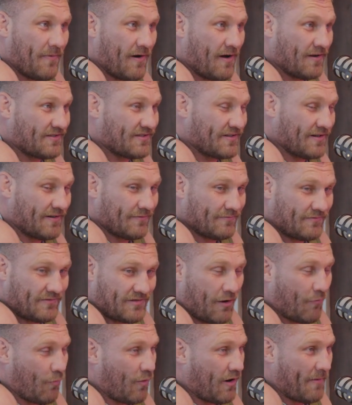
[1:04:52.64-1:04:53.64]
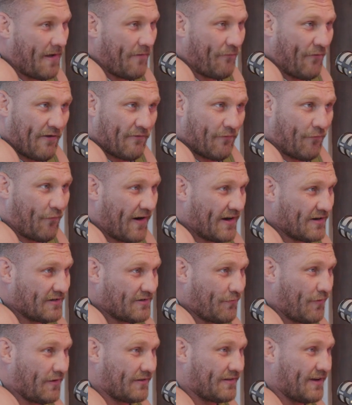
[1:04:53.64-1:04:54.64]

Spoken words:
a monster. So I'm one of my favorite fighters of all